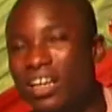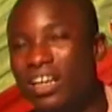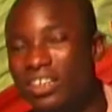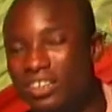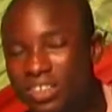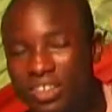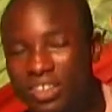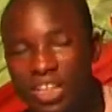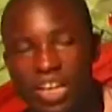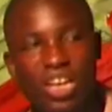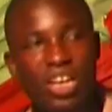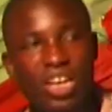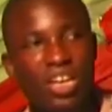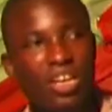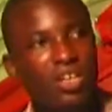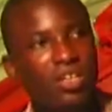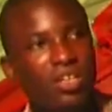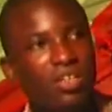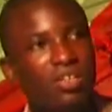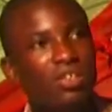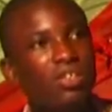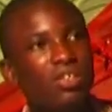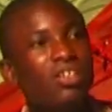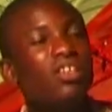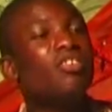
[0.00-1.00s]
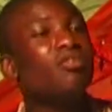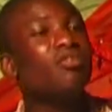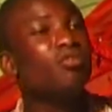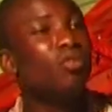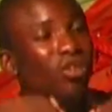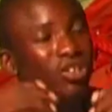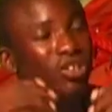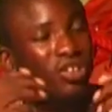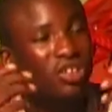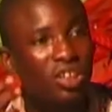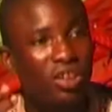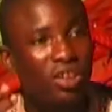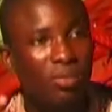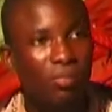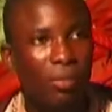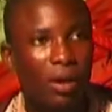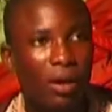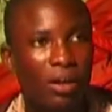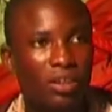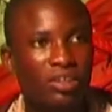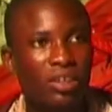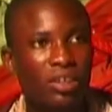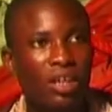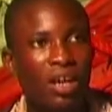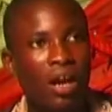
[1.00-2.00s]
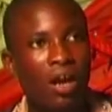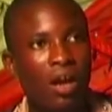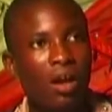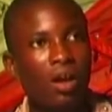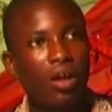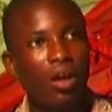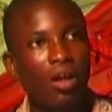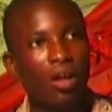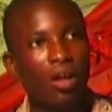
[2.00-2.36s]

they are saying. It doesn't matter.